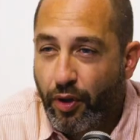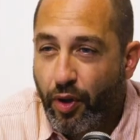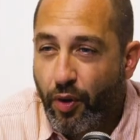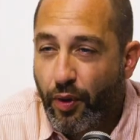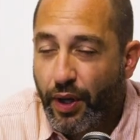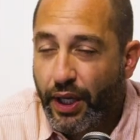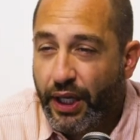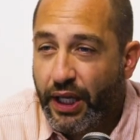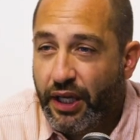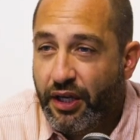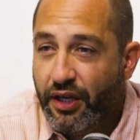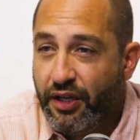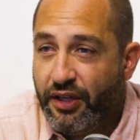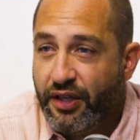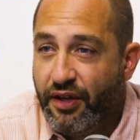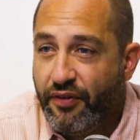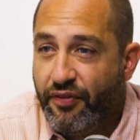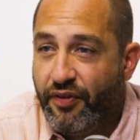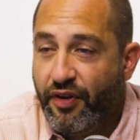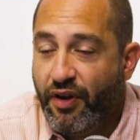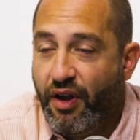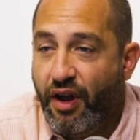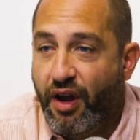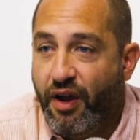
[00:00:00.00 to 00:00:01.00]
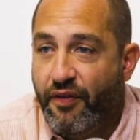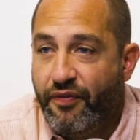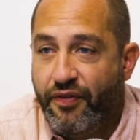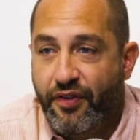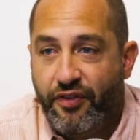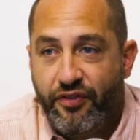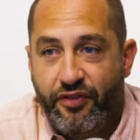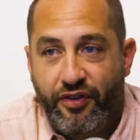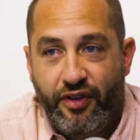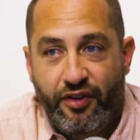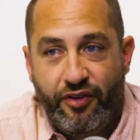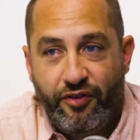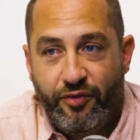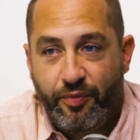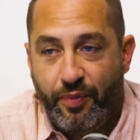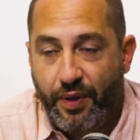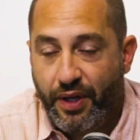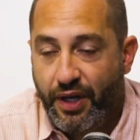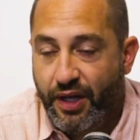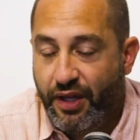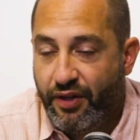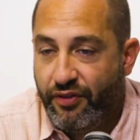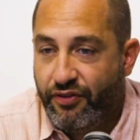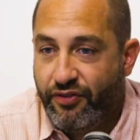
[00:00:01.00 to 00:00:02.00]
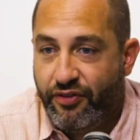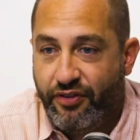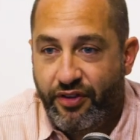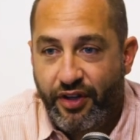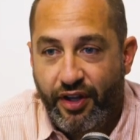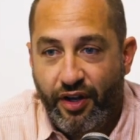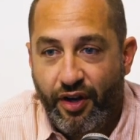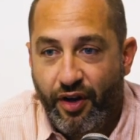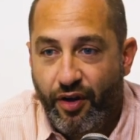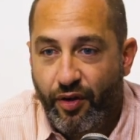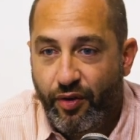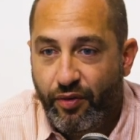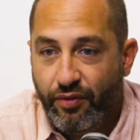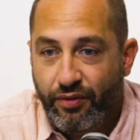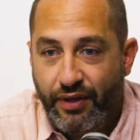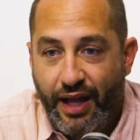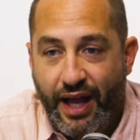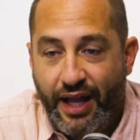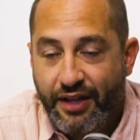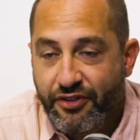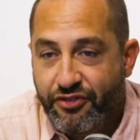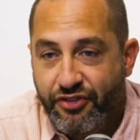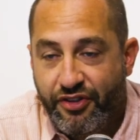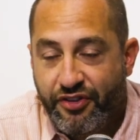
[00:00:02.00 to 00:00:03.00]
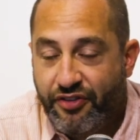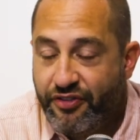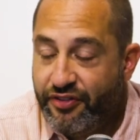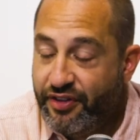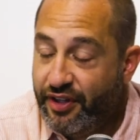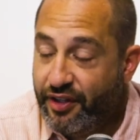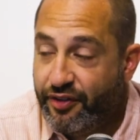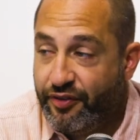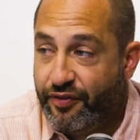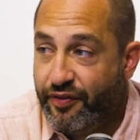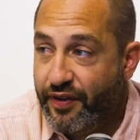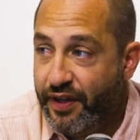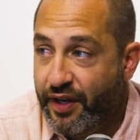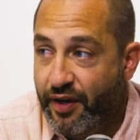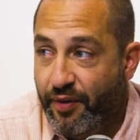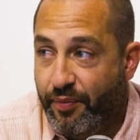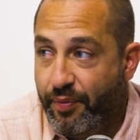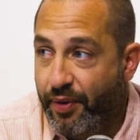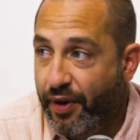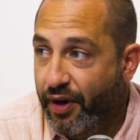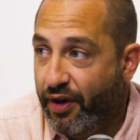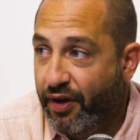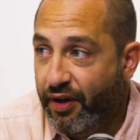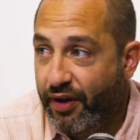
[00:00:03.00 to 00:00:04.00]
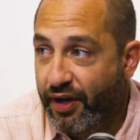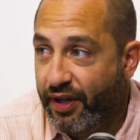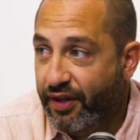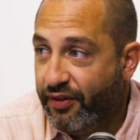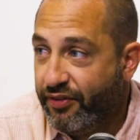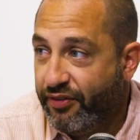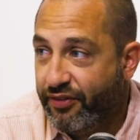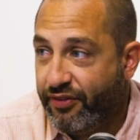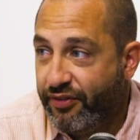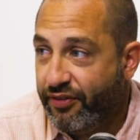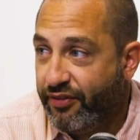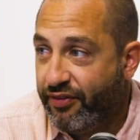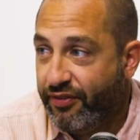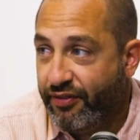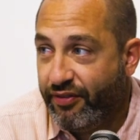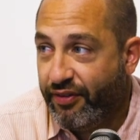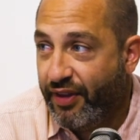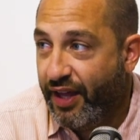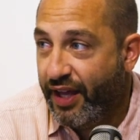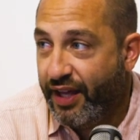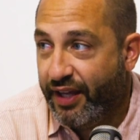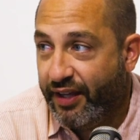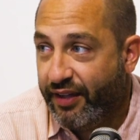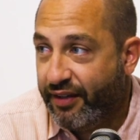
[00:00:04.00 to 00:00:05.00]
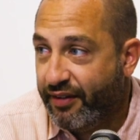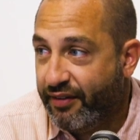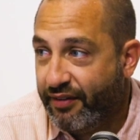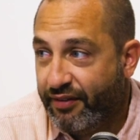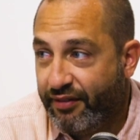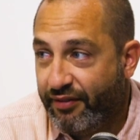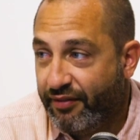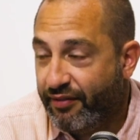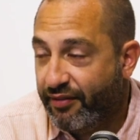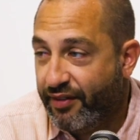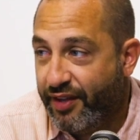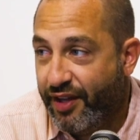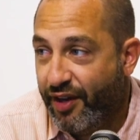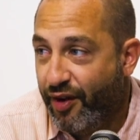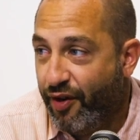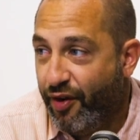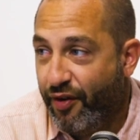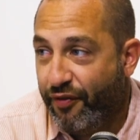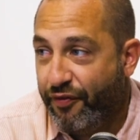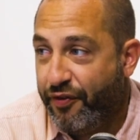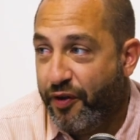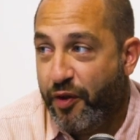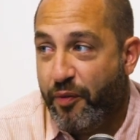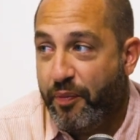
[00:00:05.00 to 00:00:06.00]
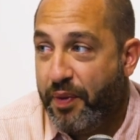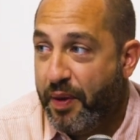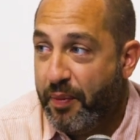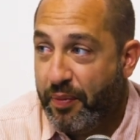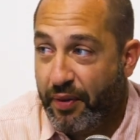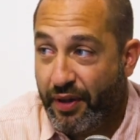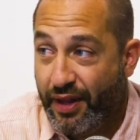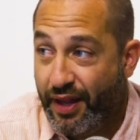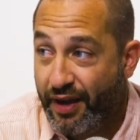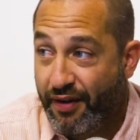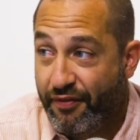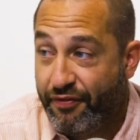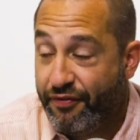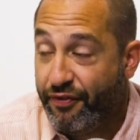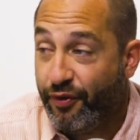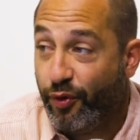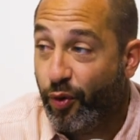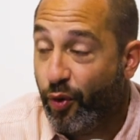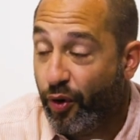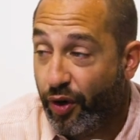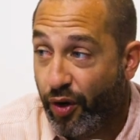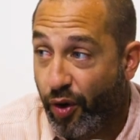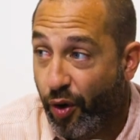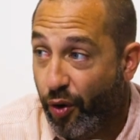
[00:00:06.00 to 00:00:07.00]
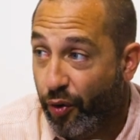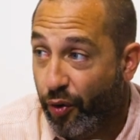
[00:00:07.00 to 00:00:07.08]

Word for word: going into different offices, but it's, you know, not just six feet apart. It's like, you know, a few people on a floor